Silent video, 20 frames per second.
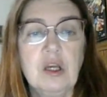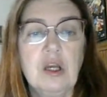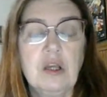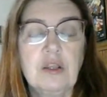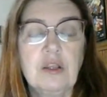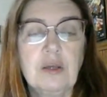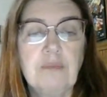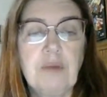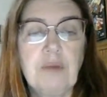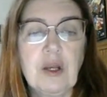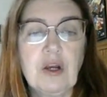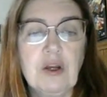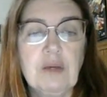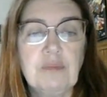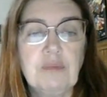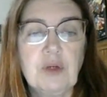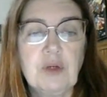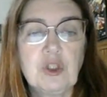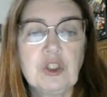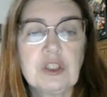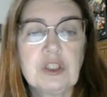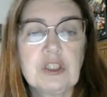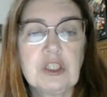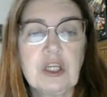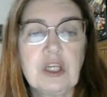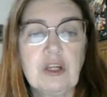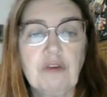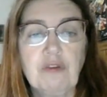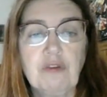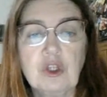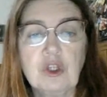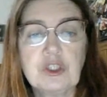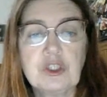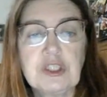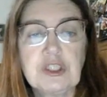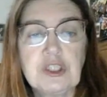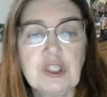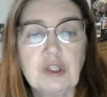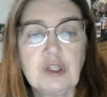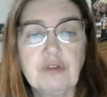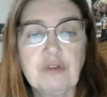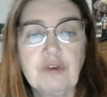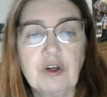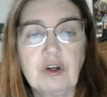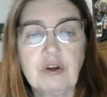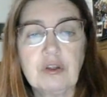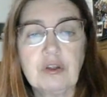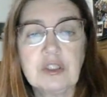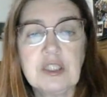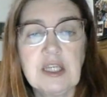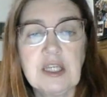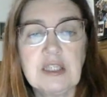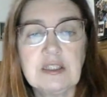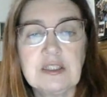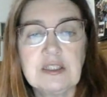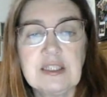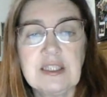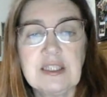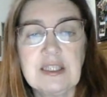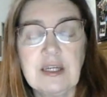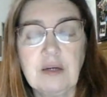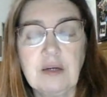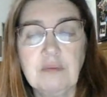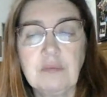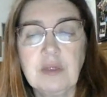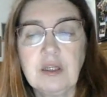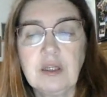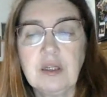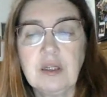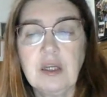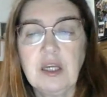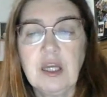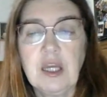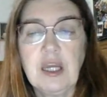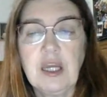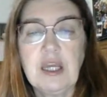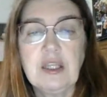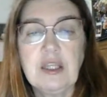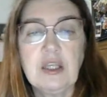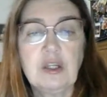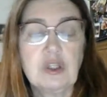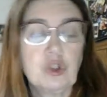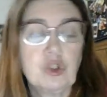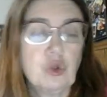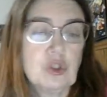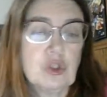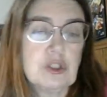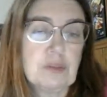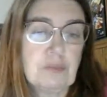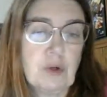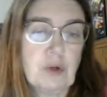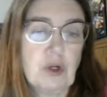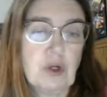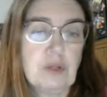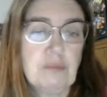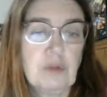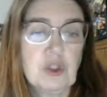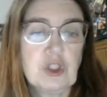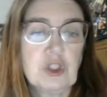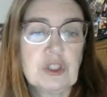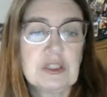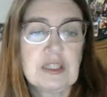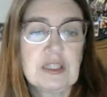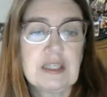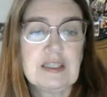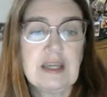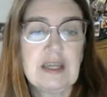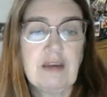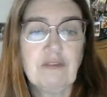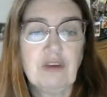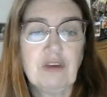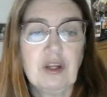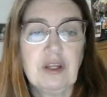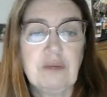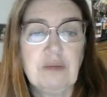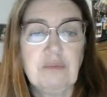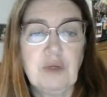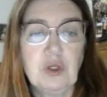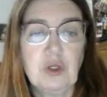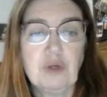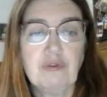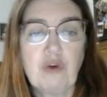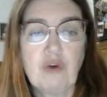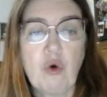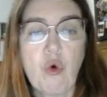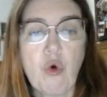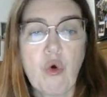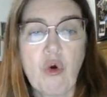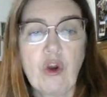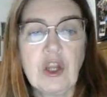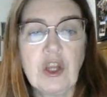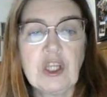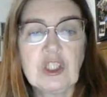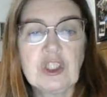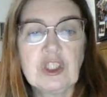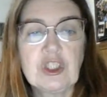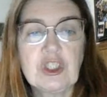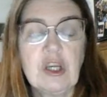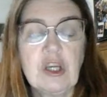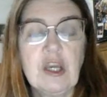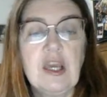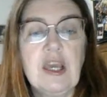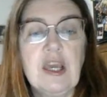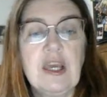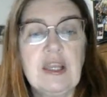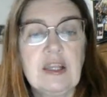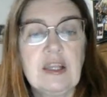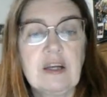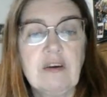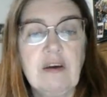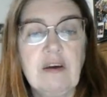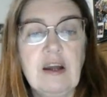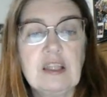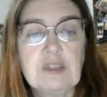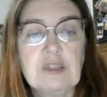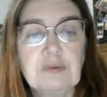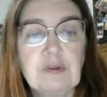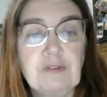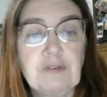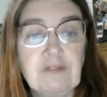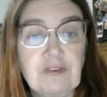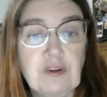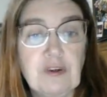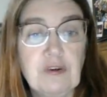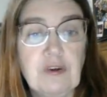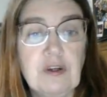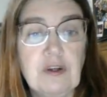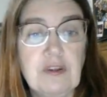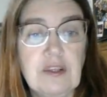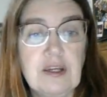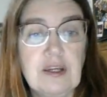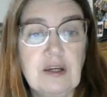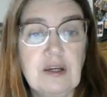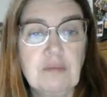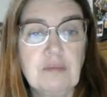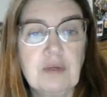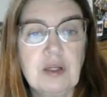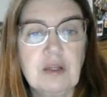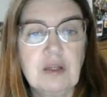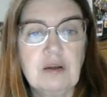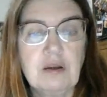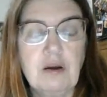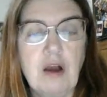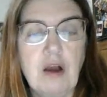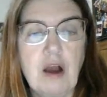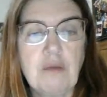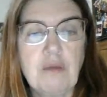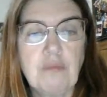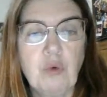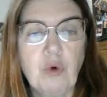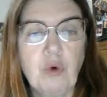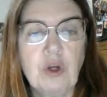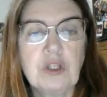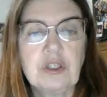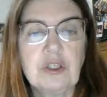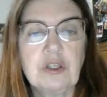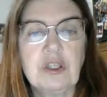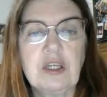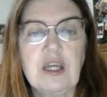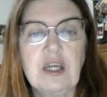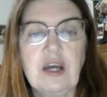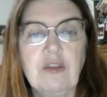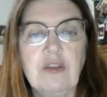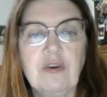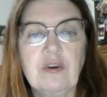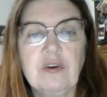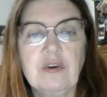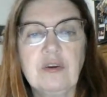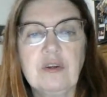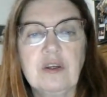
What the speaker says: The berry bushes get a real silver tint to them. And then, of course, the burning bushes get that really beautiful orange. The crabs prefer them more to the other.